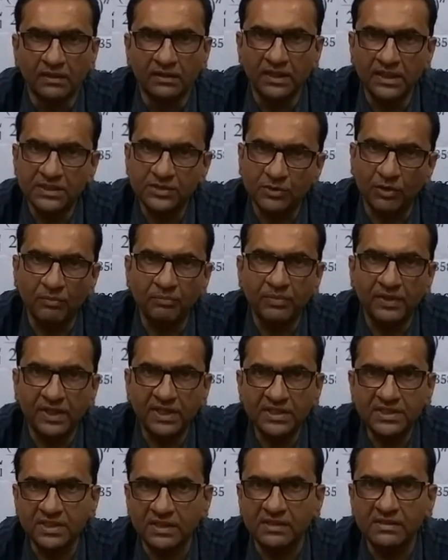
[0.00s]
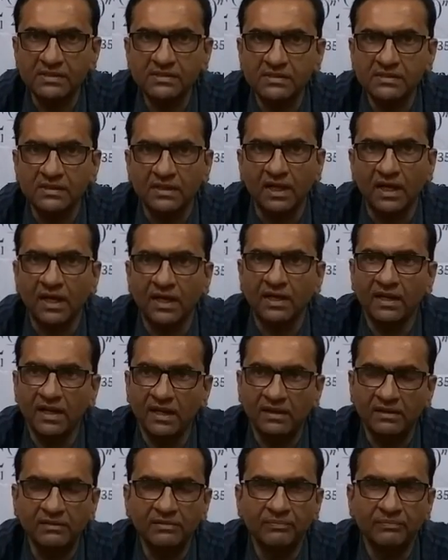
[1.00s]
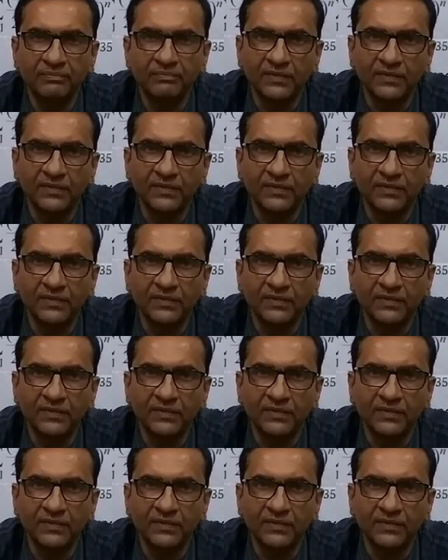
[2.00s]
These competitions are held